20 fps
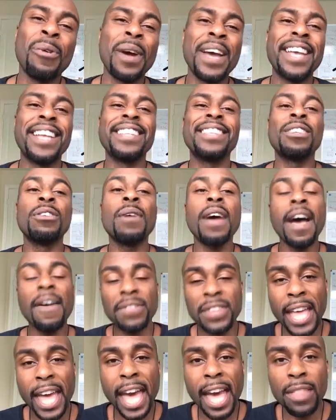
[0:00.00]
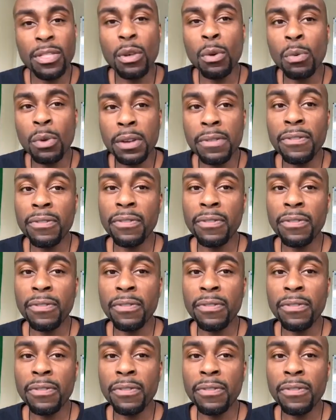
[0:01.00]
when you have to add the wood